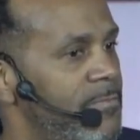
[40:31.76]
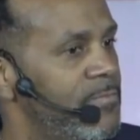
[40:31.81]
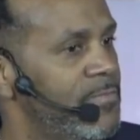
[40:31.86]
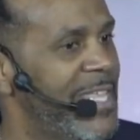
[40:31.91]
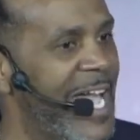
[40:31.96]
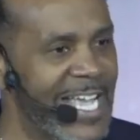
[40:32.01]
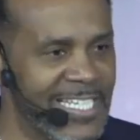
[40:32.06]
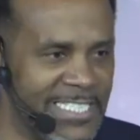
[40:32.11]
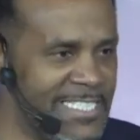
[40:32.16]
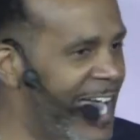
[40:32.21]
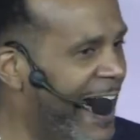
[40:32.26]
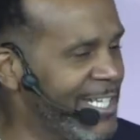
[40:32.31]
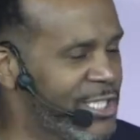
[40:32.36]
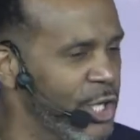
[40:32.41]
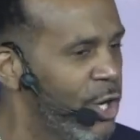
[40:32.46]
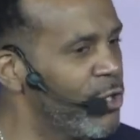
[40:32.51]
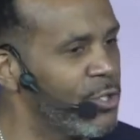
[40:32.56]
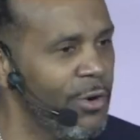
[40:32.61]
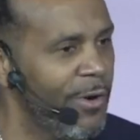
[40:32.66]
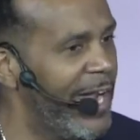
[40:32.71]
That's not
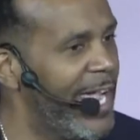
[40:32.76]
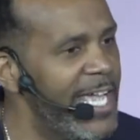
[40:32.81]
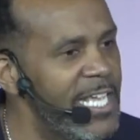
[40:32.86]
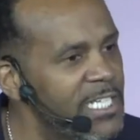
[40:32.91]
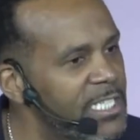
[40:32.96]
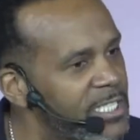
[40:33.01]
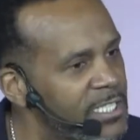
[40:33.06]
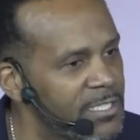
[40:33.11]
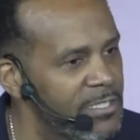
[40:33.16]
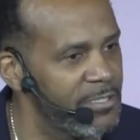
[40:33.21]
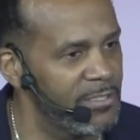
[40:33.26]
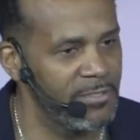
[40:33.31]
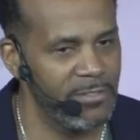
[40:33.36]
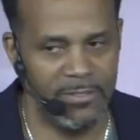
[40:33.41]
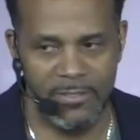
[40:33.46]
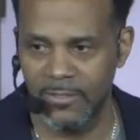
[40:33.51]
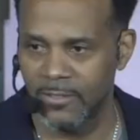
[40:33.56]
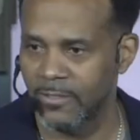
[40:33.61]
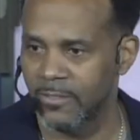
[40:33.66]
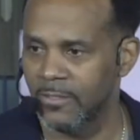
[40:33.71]
your grace.
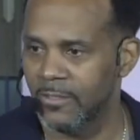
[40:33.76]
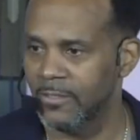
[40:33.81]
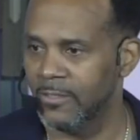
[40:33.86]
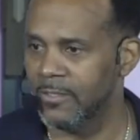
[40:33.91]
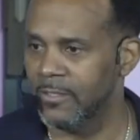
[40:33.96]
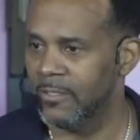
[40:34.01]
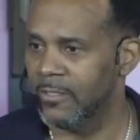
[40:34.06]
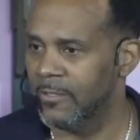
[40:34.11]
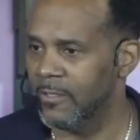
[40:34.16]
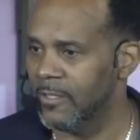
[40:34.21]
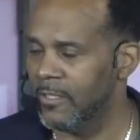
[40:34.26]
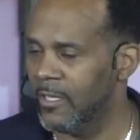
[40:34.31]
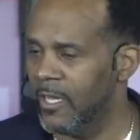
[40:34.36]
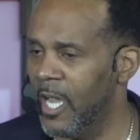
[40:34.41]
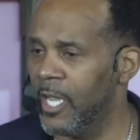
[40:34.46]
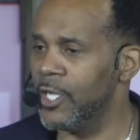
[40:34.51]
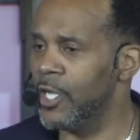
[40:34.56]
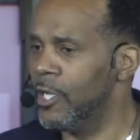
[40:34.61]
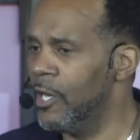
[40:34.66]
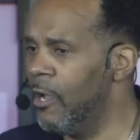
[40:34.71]

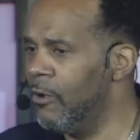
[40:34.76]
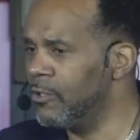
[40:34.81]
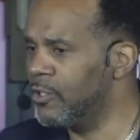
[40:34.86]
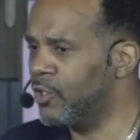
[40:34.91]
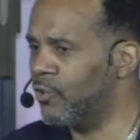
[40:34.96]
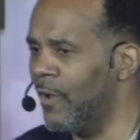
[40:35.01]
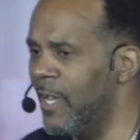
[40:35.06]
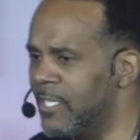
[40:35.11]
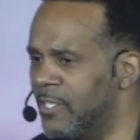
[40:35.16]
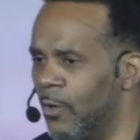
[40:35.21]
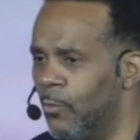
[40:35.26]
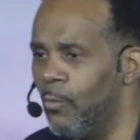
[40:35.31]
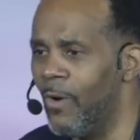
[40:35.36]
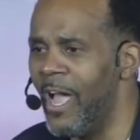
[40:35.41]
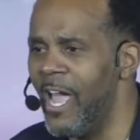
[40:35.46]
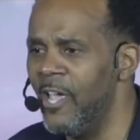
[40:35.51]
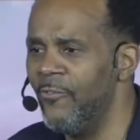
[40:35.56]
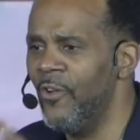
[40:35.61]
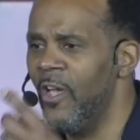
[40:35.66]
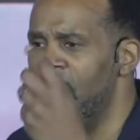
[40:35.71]
And you don't treat your
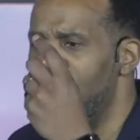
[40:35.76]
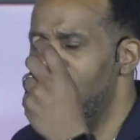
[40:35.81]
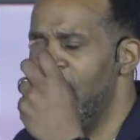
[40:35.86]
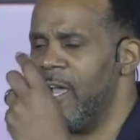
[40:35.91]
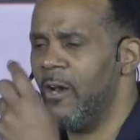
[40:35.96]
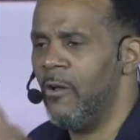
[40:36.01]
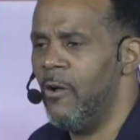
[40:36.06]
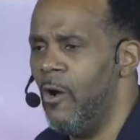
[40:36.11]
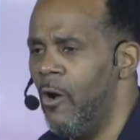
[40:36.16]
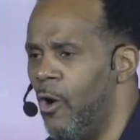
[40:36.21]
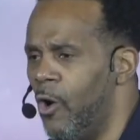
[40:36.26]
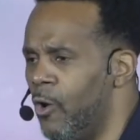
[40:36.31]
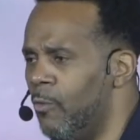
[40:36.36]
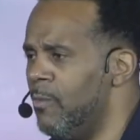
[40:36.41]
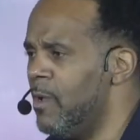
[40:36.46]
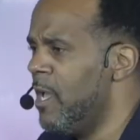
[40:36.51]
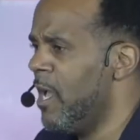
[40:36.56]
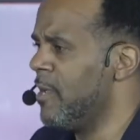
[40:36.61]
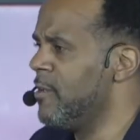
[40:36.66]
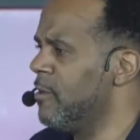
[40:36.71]
wife at home,
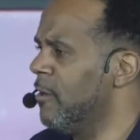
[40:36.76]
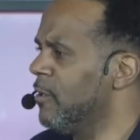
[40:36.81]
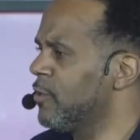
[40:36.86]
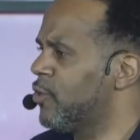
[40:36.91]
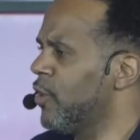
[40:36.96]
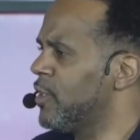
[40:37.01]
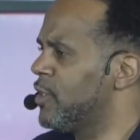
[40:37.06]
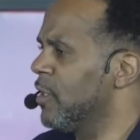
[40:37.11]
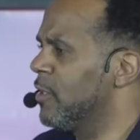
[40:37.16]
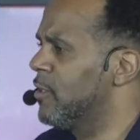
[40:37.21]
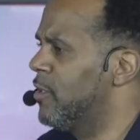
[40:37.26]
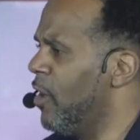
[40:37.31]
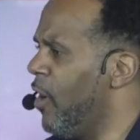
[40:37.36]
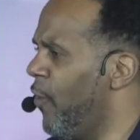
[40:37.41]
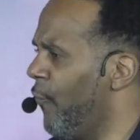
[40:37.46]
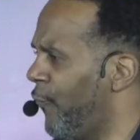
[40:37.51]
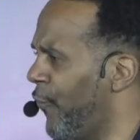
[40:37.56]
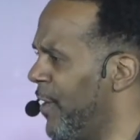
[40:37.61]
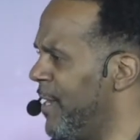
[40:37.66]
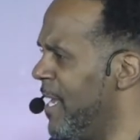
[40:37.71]
and you don't treat your
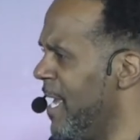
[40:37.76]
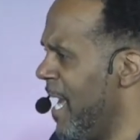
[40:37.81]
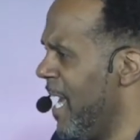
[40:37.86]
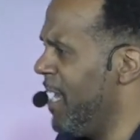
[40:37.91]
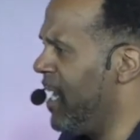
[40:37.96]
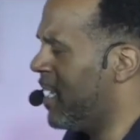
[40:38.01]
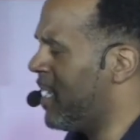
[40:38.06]
girlfriend in the